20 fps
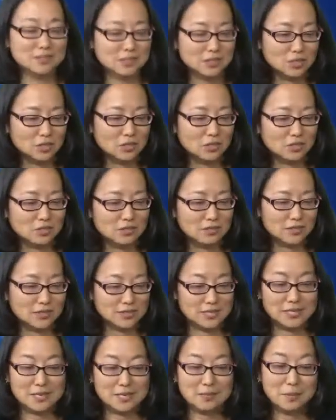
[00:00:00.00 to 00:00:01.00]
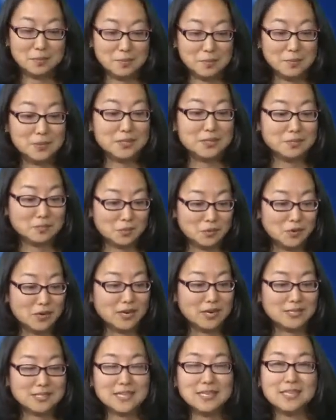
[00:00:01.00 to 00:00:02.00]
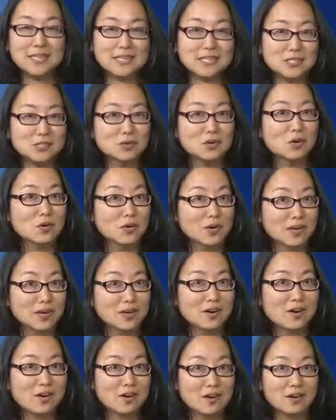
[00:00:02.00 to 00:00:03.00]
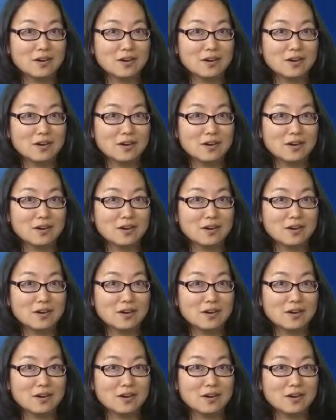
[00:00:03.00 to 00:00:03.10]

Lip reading: So, and keep the momentum growing, because I think it's growing.